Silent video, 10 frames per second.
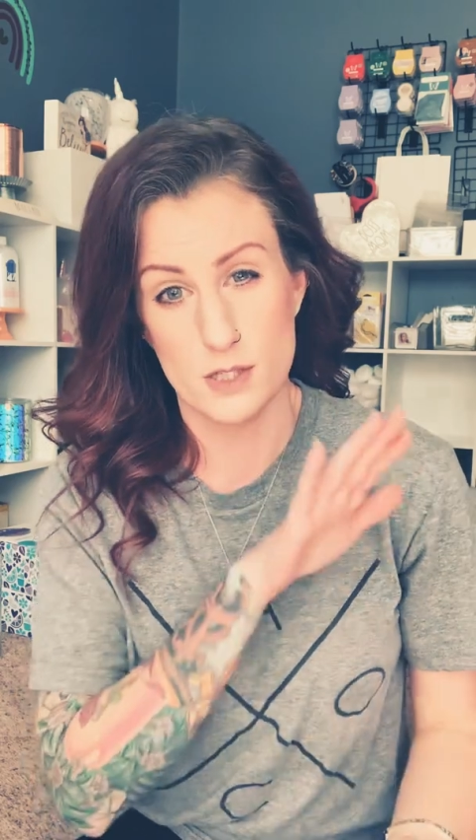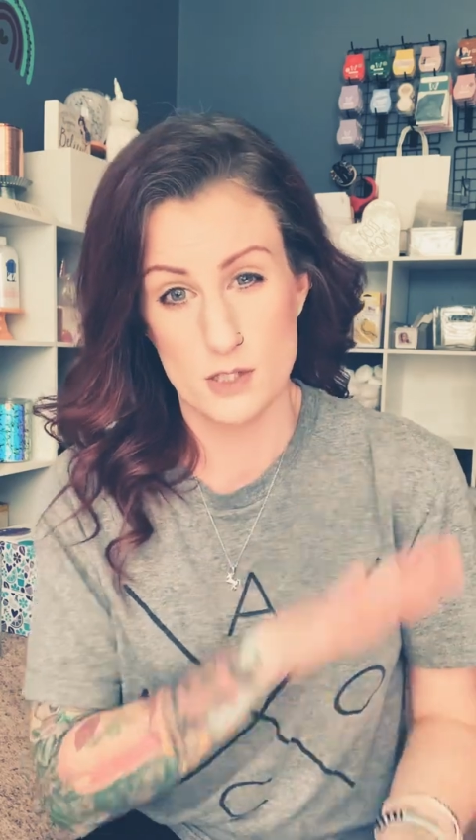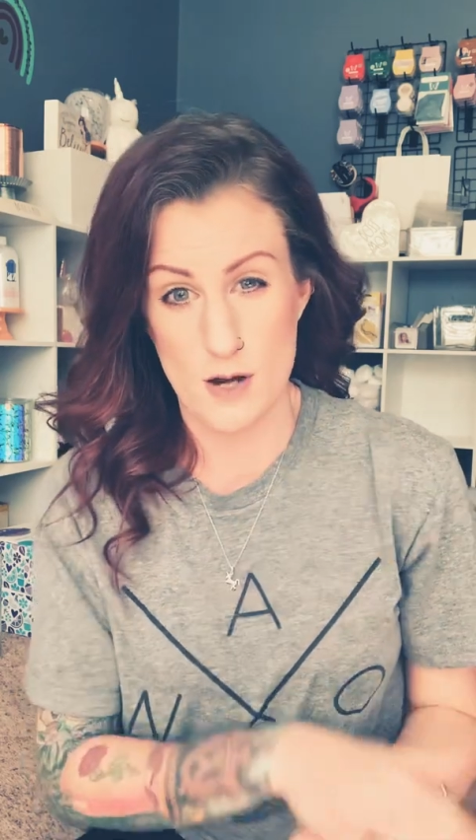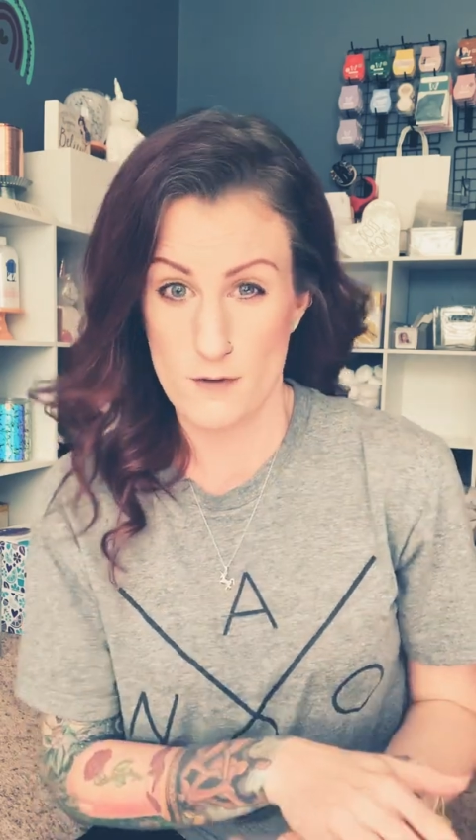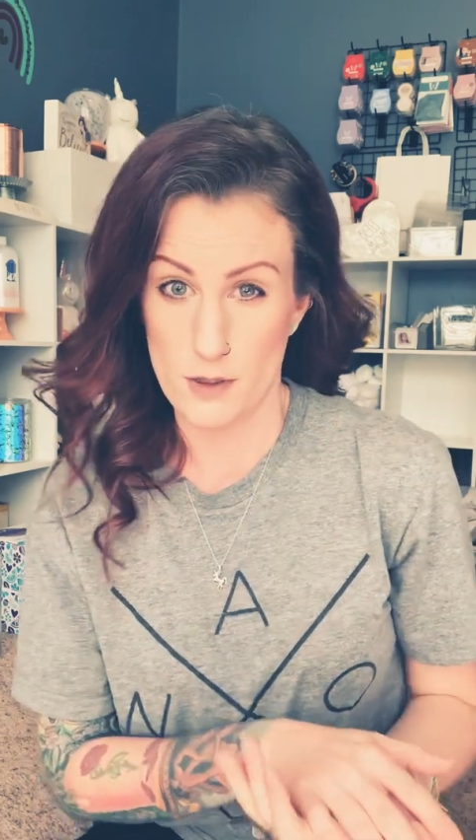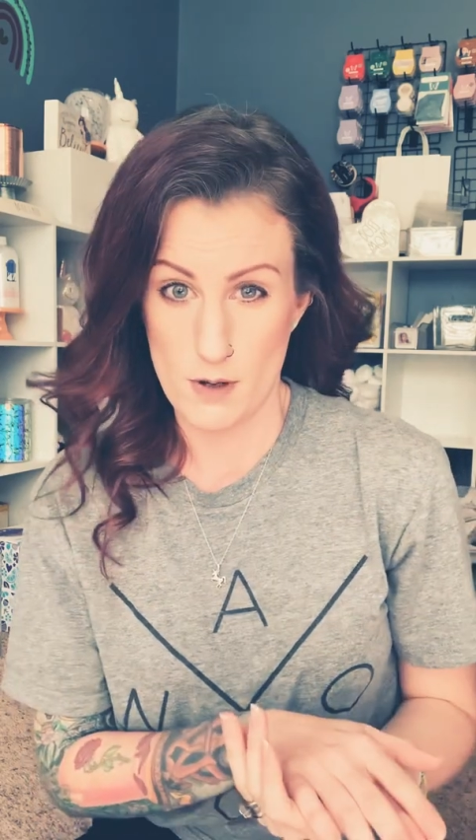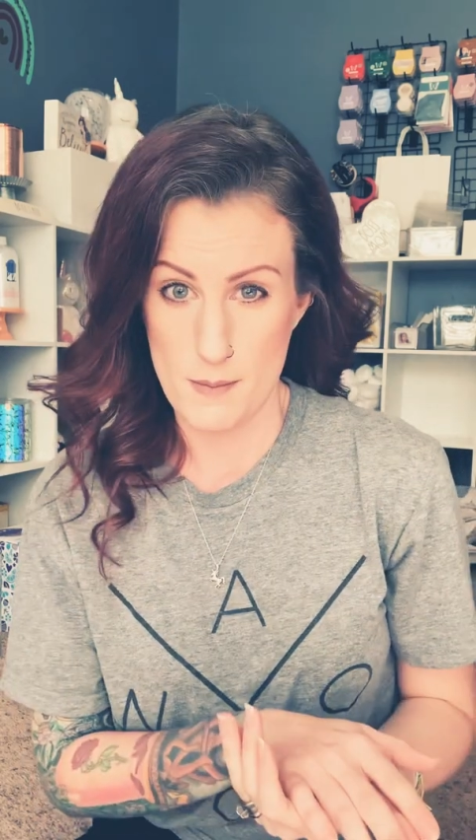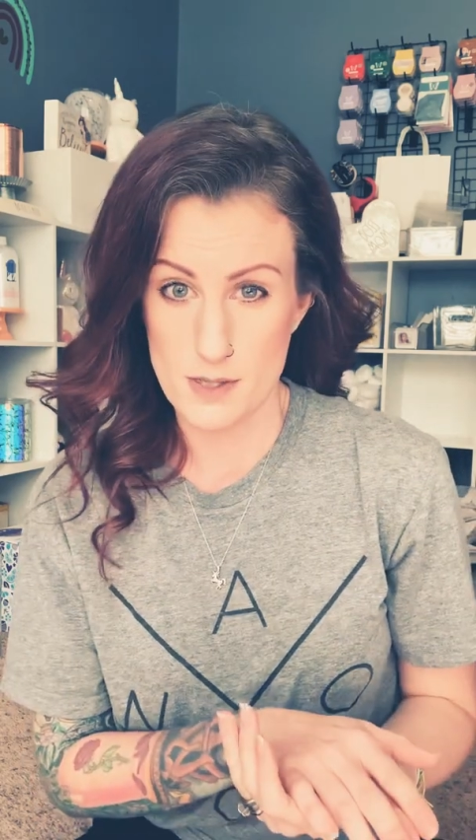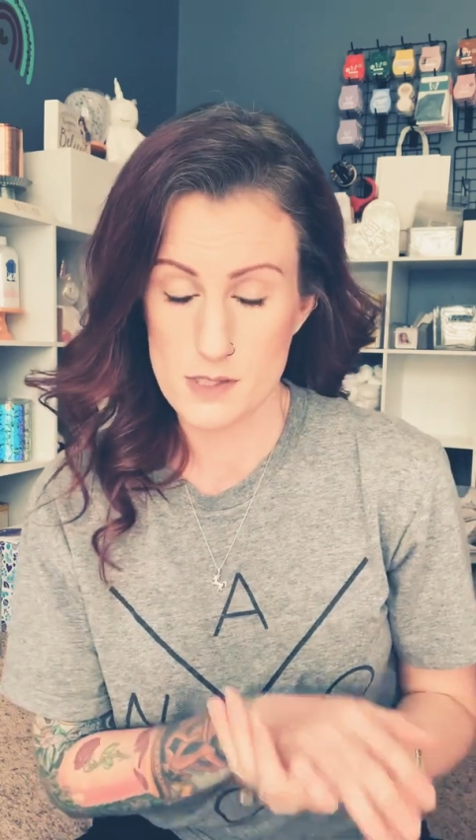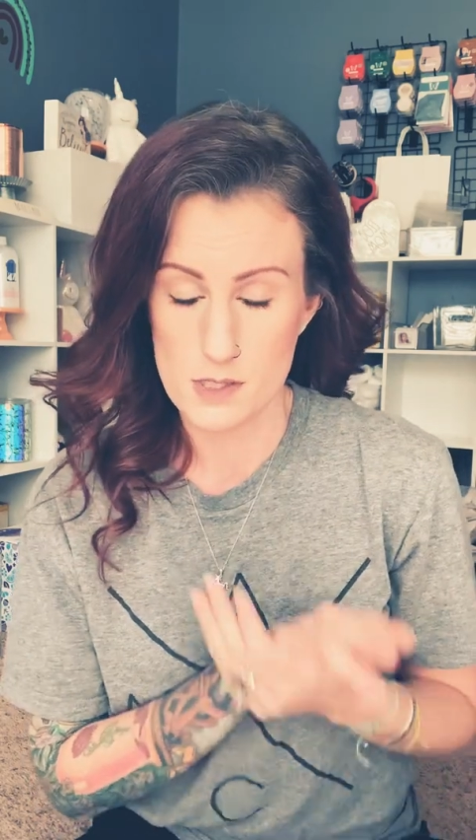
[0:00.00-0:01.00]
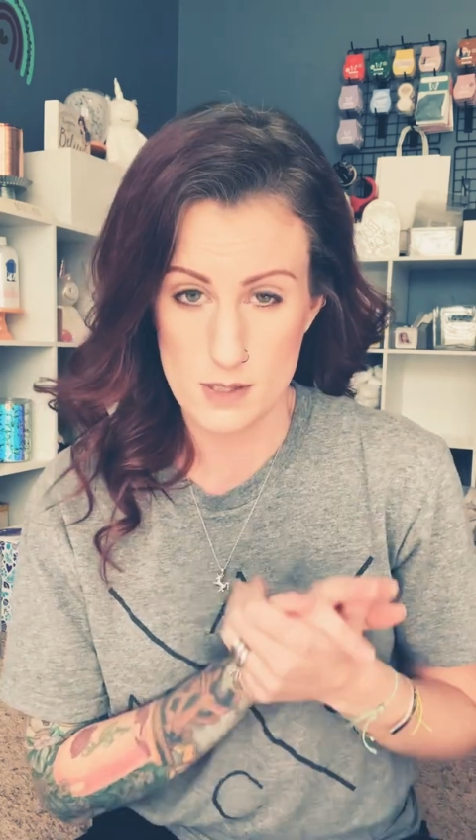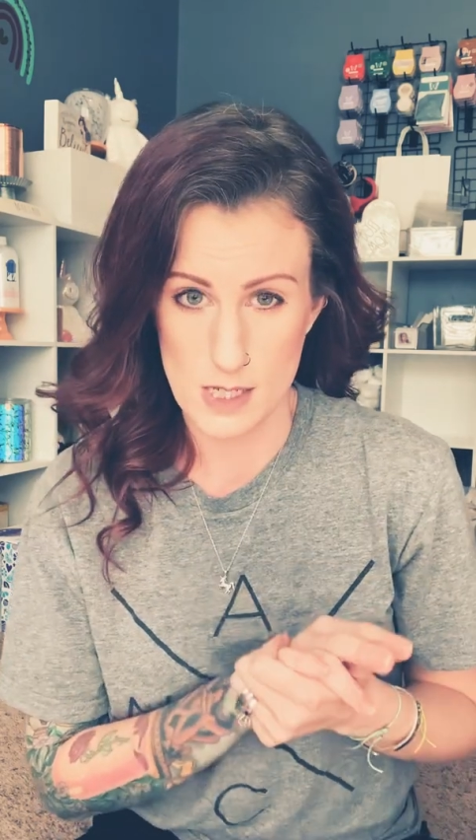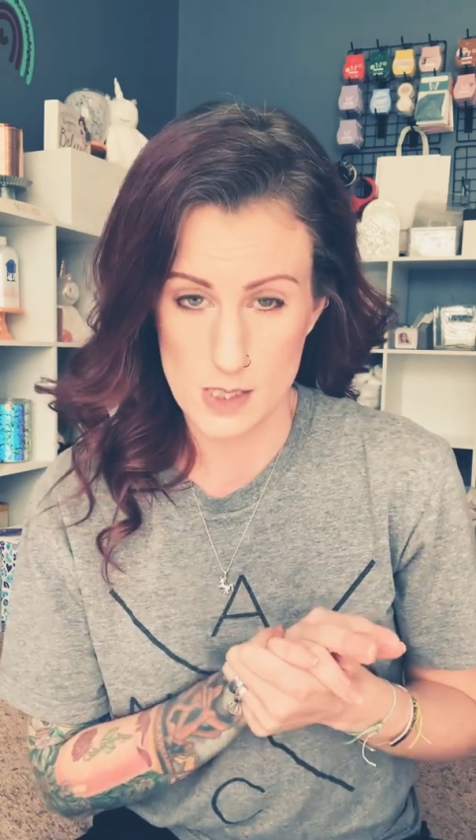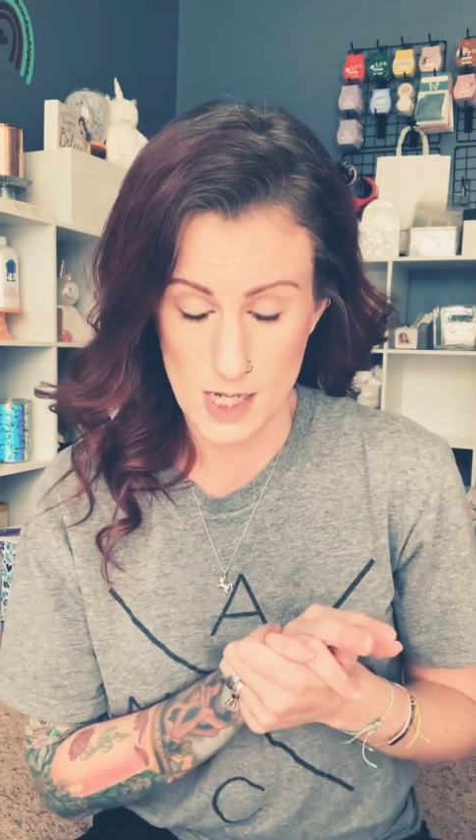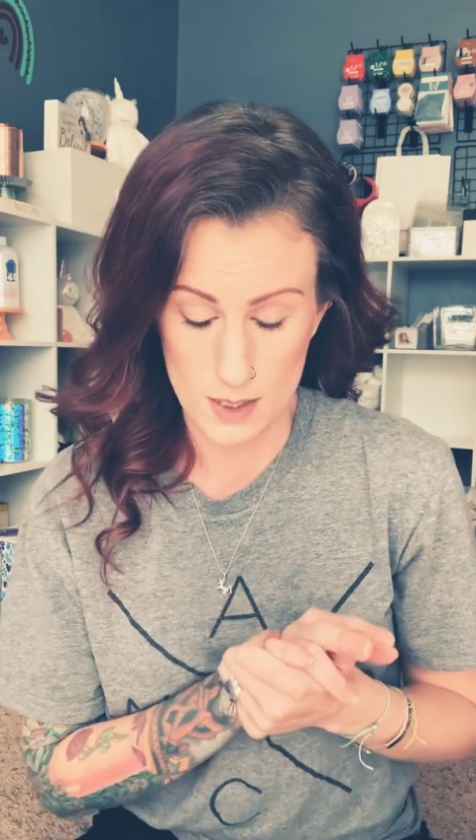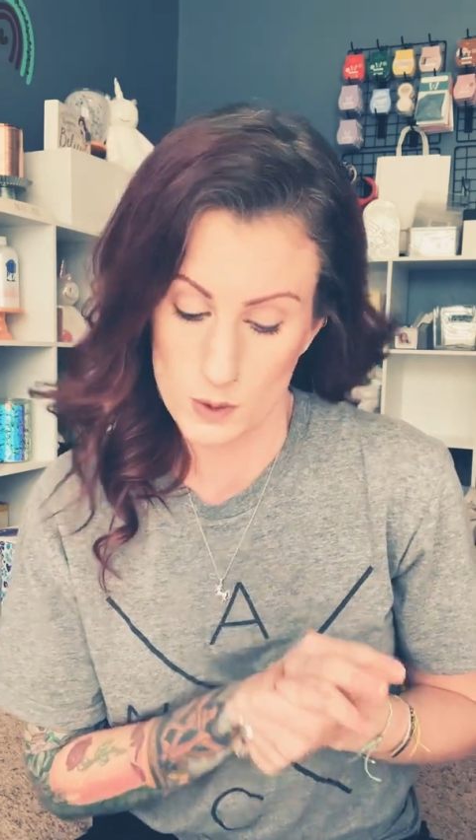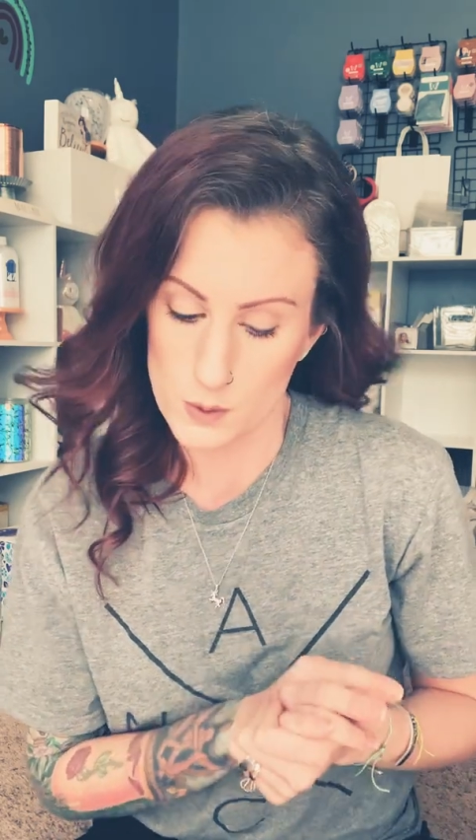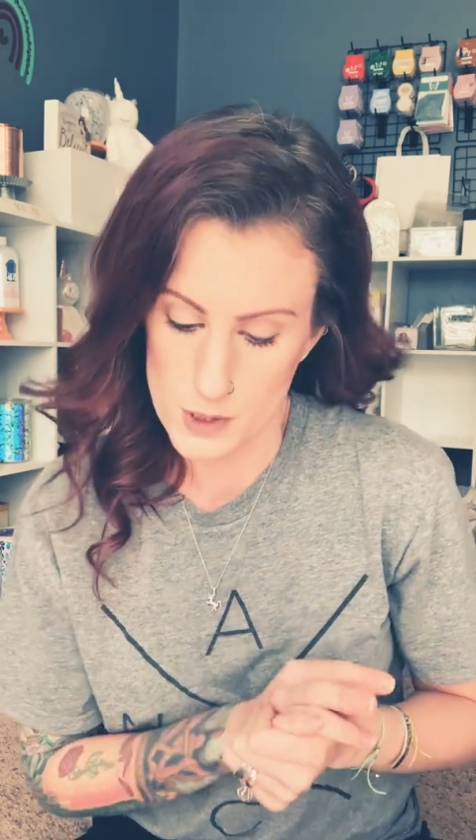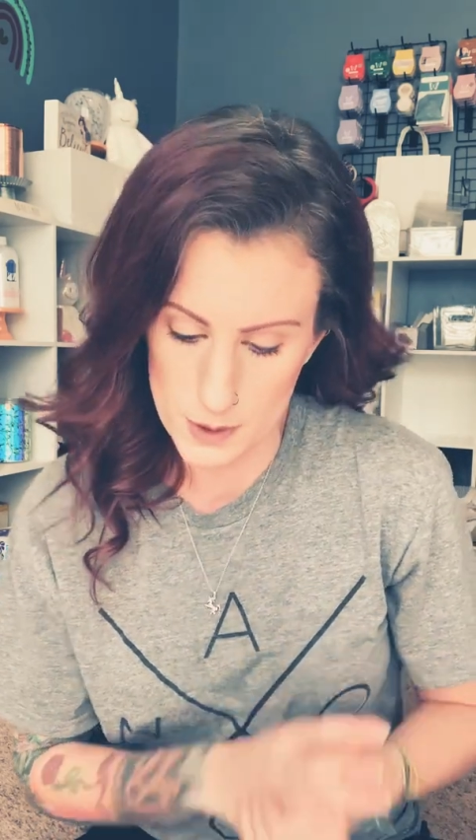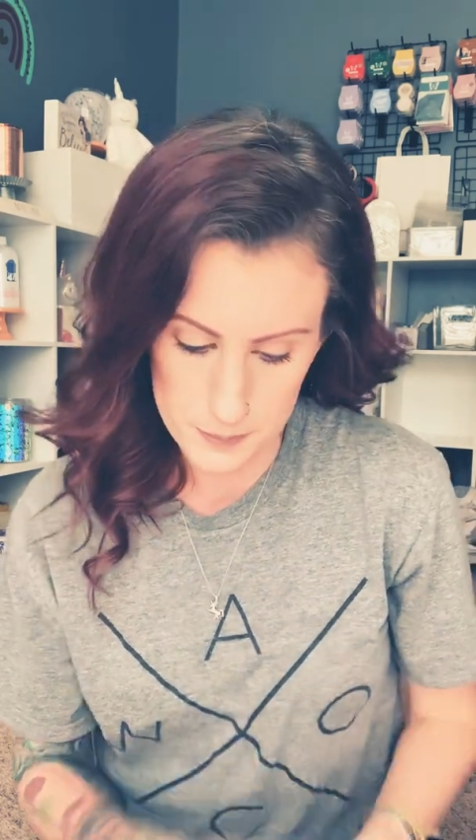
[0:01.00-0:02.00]
or every 3 months. So that's kind of cool
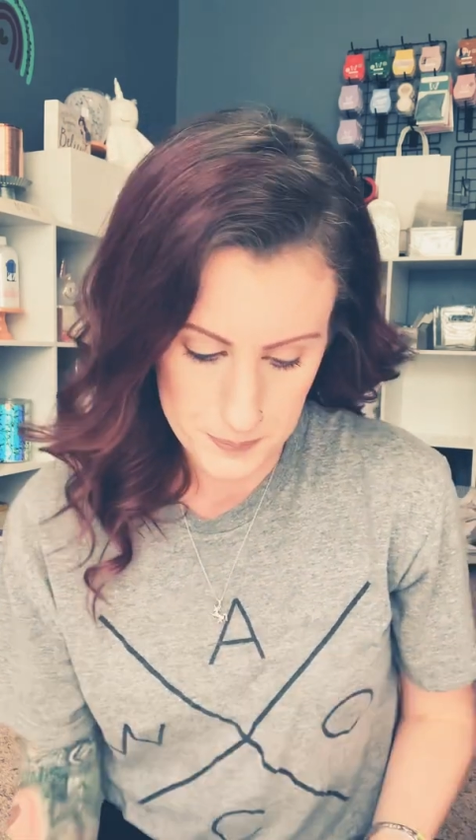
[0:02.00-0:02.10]
too.